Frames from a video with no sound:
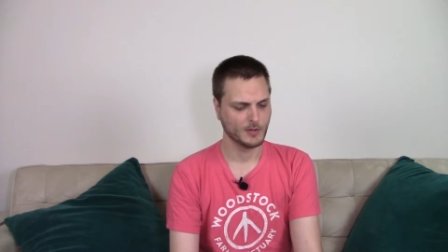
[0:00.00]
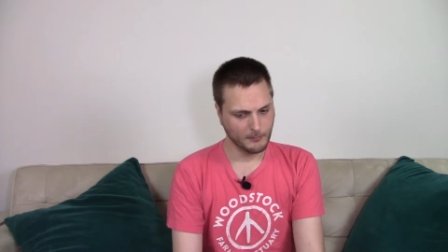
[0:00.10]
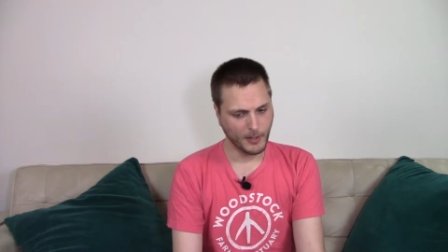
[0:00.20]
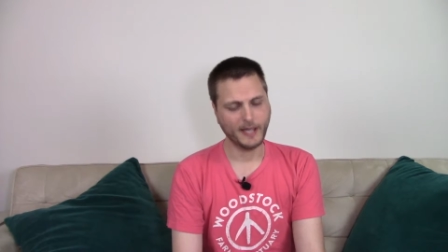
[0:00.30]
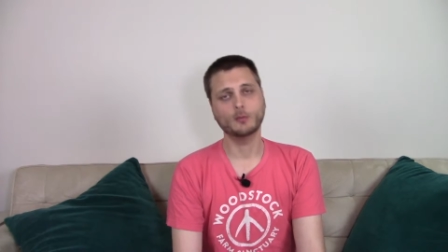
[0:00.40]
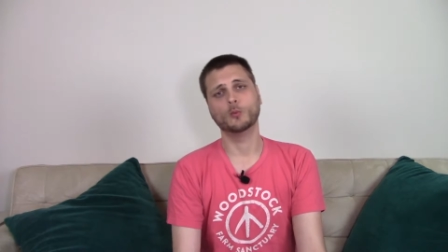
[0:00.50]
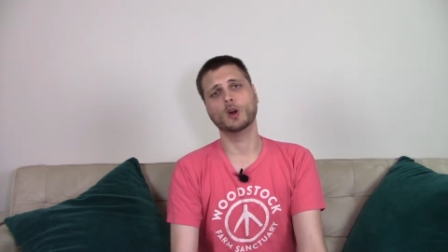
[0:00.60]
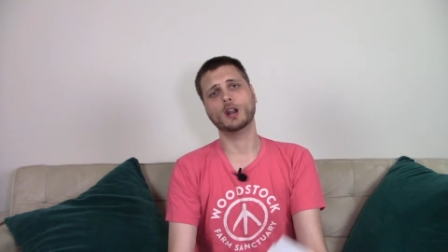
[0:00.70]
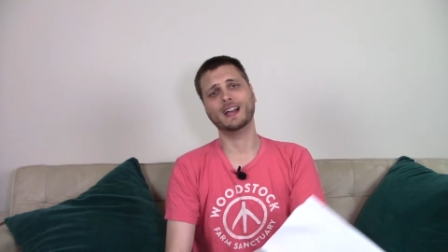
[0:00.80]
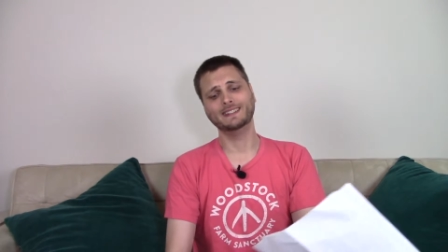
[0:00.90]
But
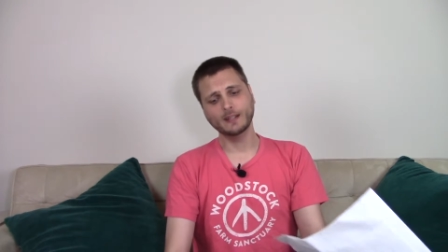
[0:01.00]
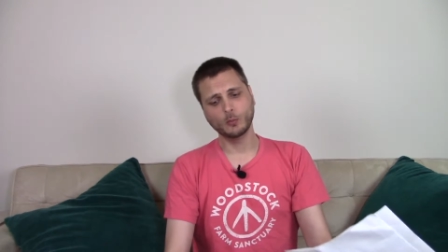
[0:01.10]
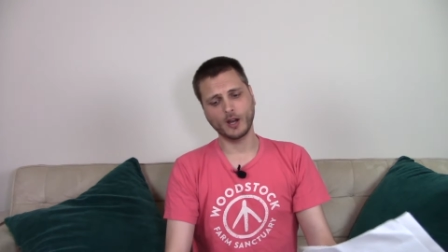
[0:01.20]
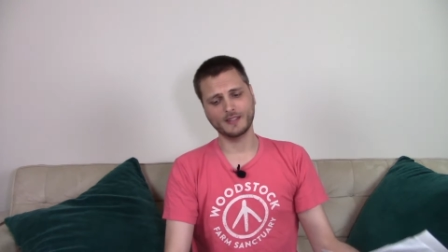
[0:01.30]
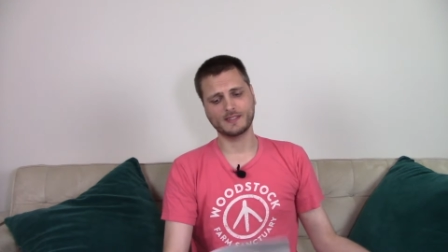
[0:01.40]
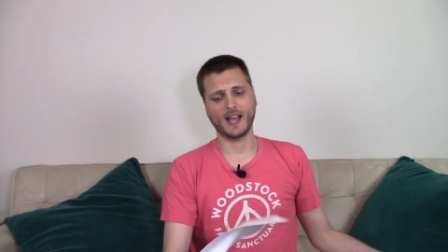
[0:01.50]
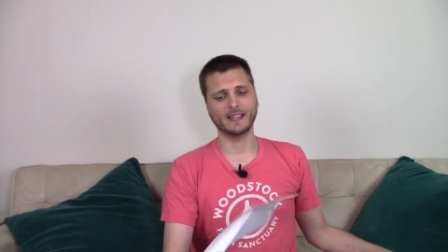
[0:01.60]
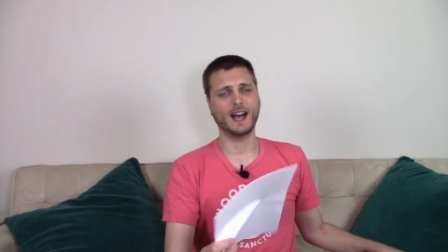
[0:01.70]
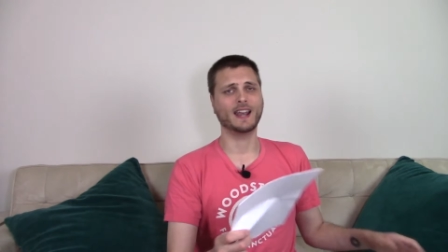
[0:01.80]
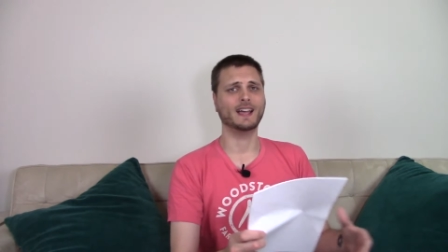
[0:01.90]
what I did was I
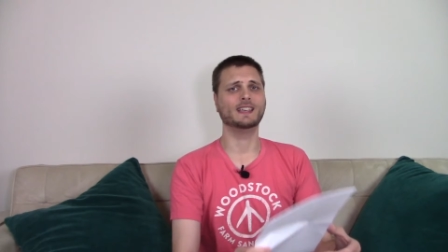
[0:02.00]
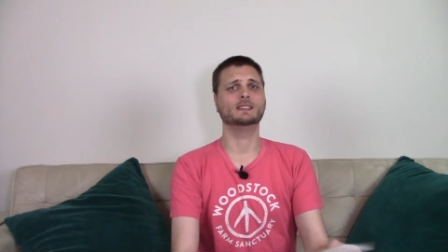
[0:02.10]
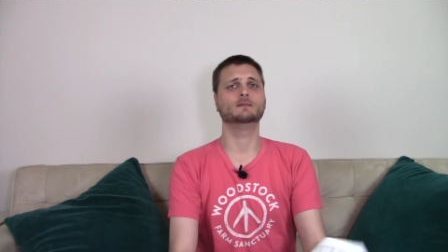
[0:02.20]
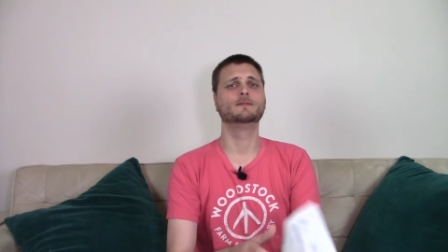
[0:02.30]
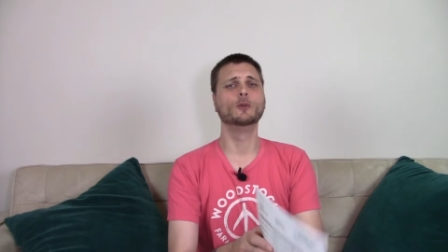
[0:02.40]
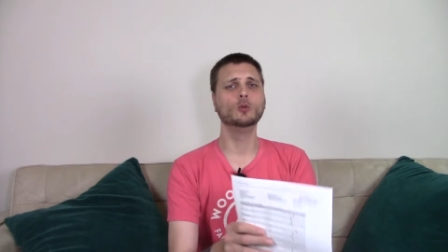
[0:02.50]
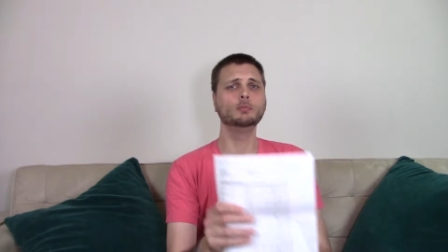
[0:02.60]
got a full